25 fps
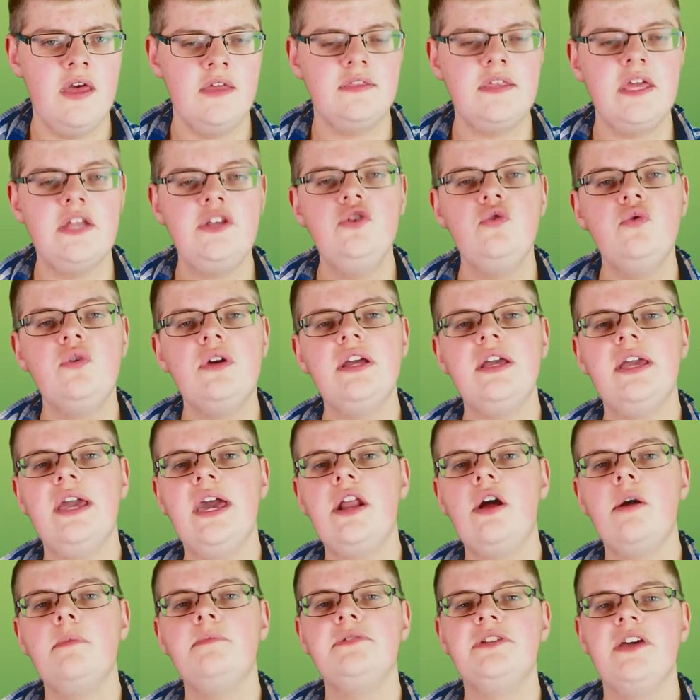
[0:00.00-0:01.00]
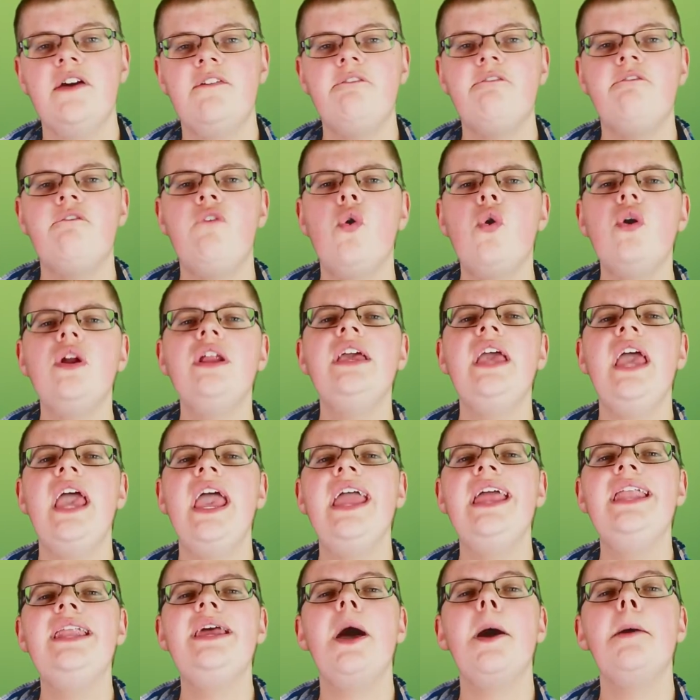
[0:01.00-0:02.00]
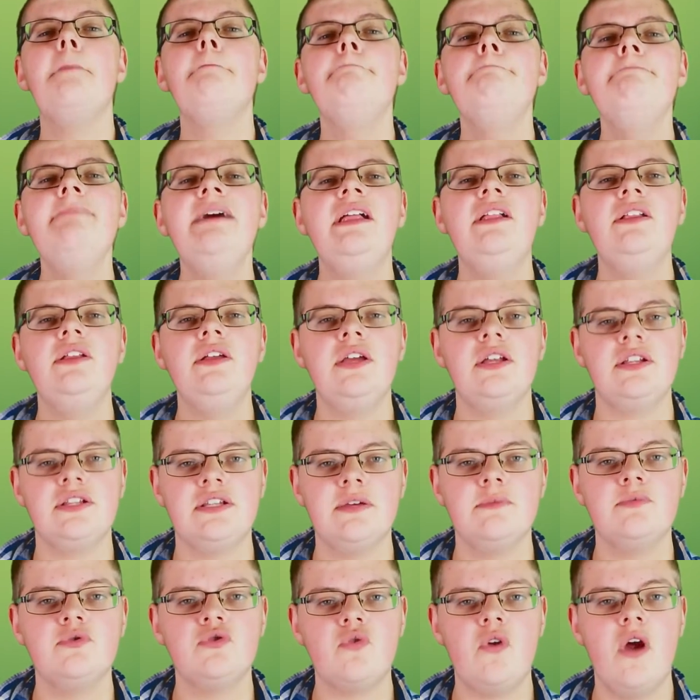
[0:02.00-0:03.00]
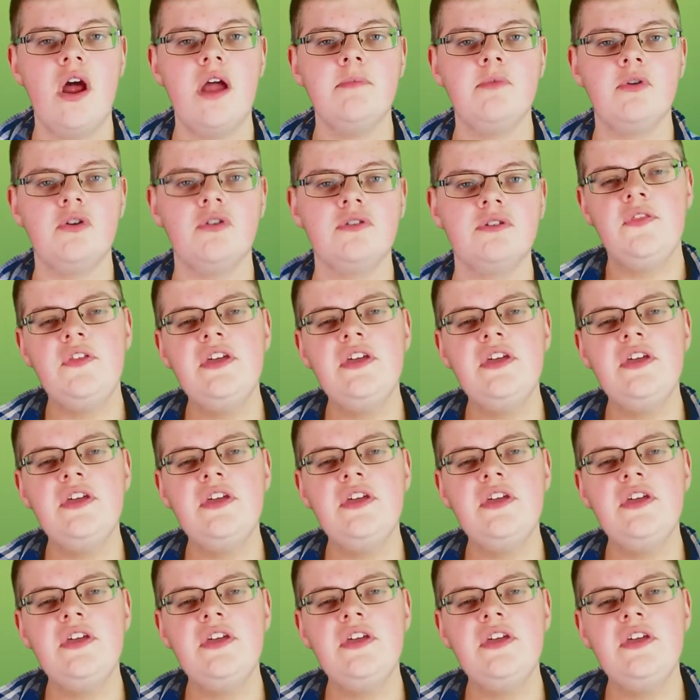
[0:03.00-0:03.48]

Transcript: then you can get up to 48 million subscribers.